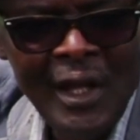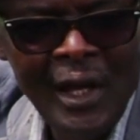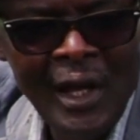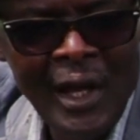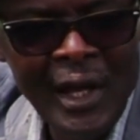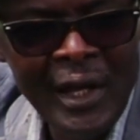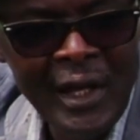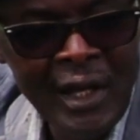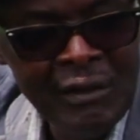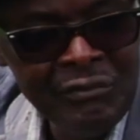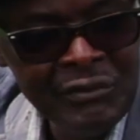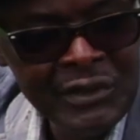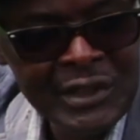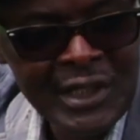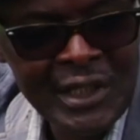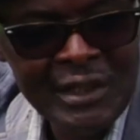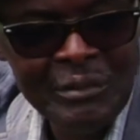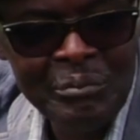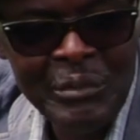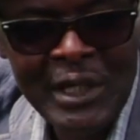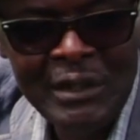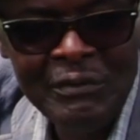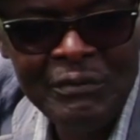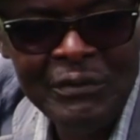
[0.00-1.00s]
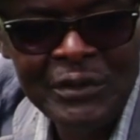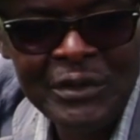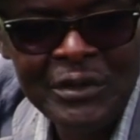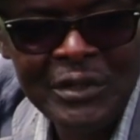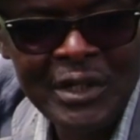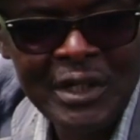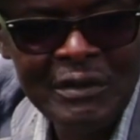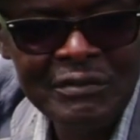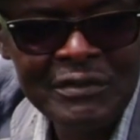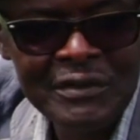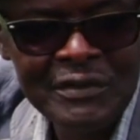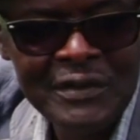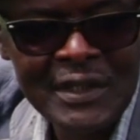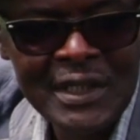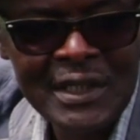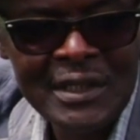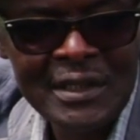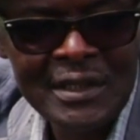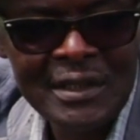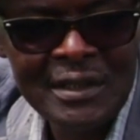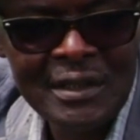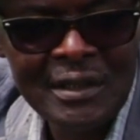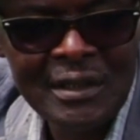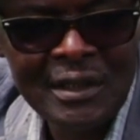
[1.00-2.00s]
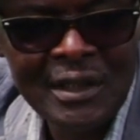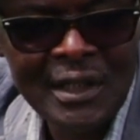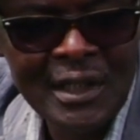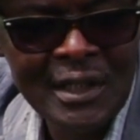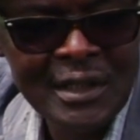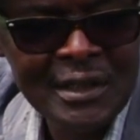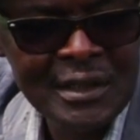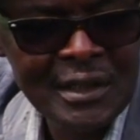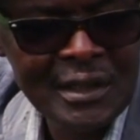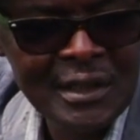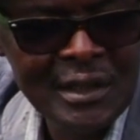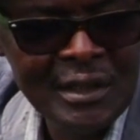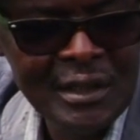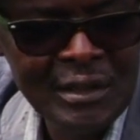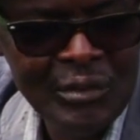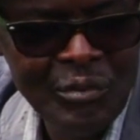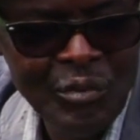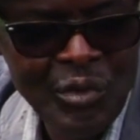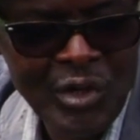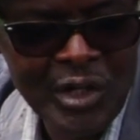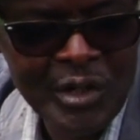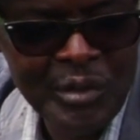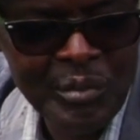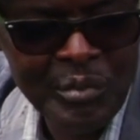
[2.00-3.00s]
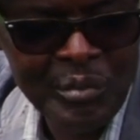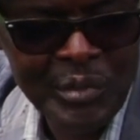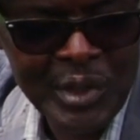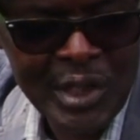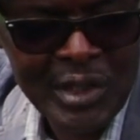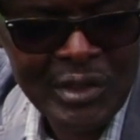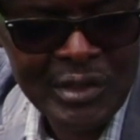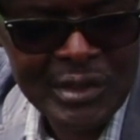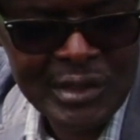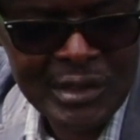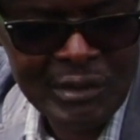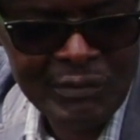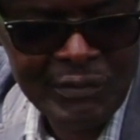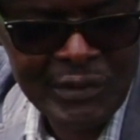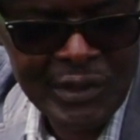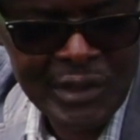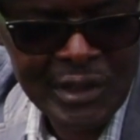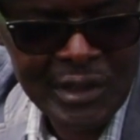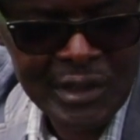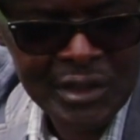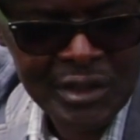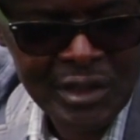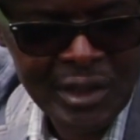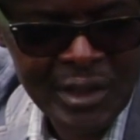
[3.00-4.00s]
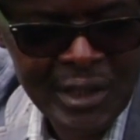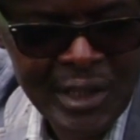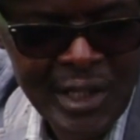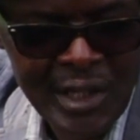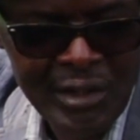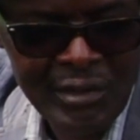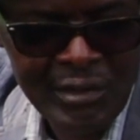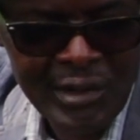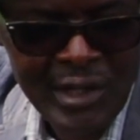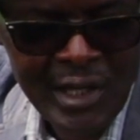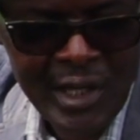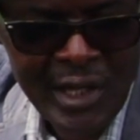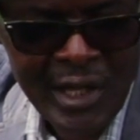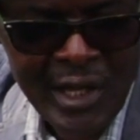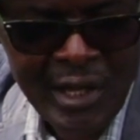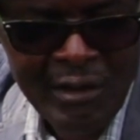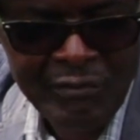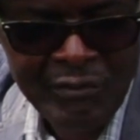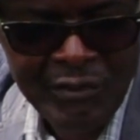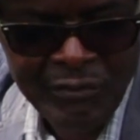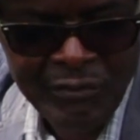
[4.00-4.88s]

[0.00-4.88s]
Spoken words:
I haven't taken many photographs of this occasion. One, because of the shutdown. I have a